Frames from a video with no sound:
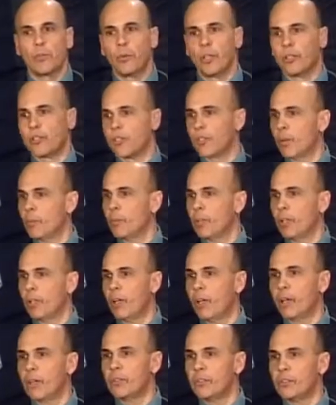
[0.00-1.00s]
which
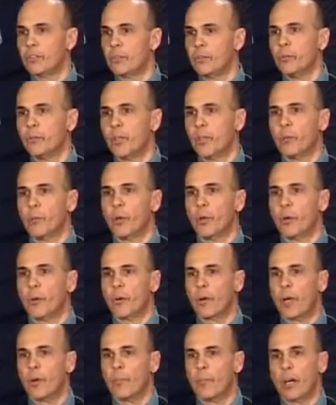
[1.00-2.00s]
belong to the
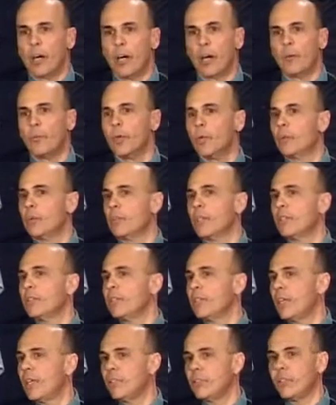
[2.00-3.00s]
program now, and we will
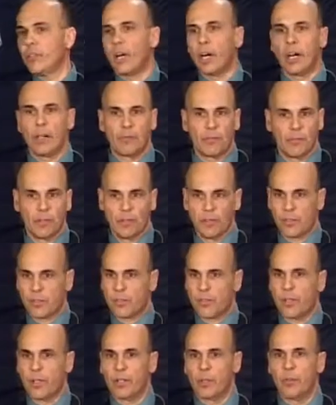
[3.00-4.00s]
continue to offer this
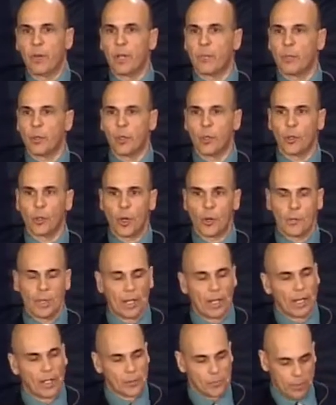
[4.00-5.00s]
great program
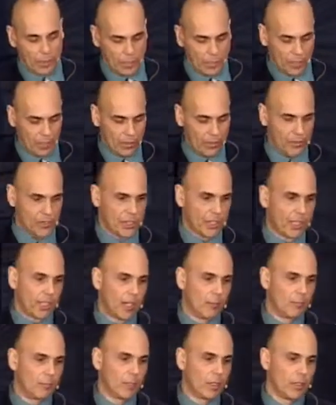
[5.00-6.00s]
enhancement in the years to
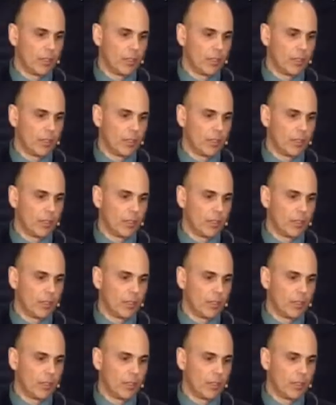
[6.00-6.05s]
come.